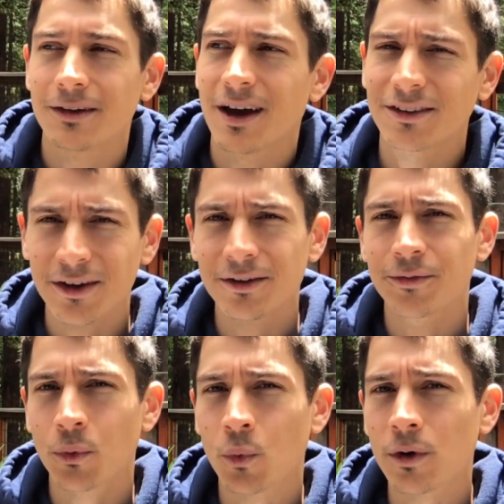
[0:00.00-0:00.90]
I saw
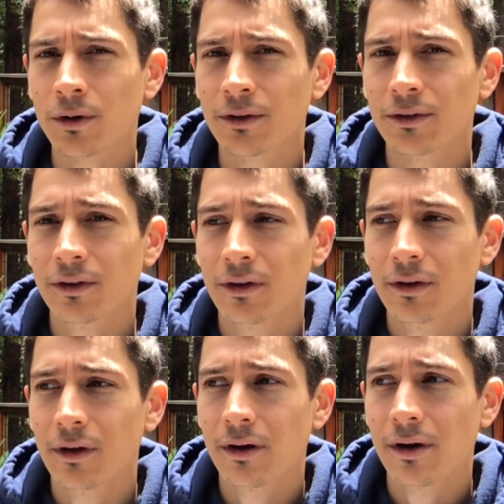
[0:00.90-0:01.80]
different worlds.
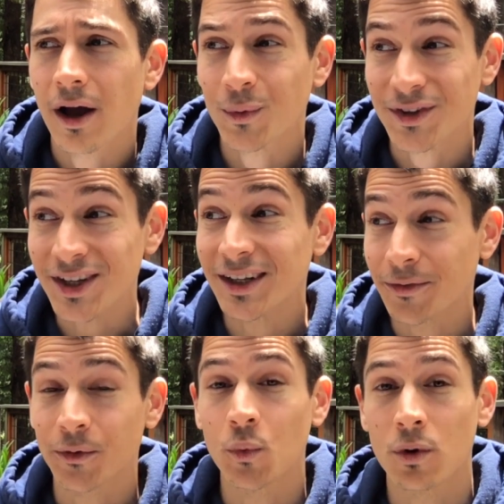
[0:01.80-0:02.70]
I was in
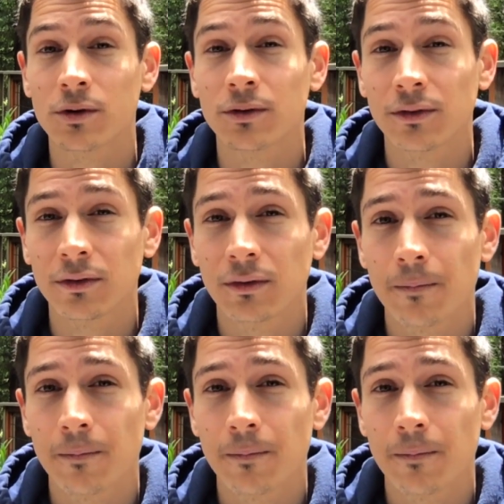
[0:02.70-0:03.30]
different worlds.